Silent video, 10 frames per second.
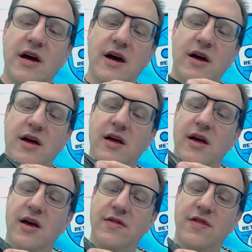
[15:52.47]
uh,
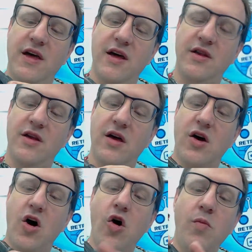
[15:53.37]
and then
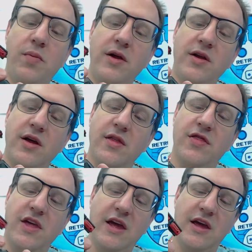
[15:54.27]
open
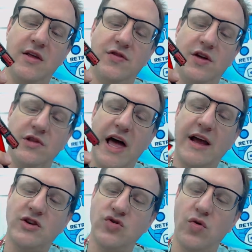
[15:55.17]
the, the
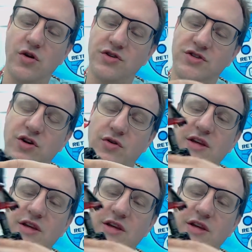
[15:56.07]
leg doors. So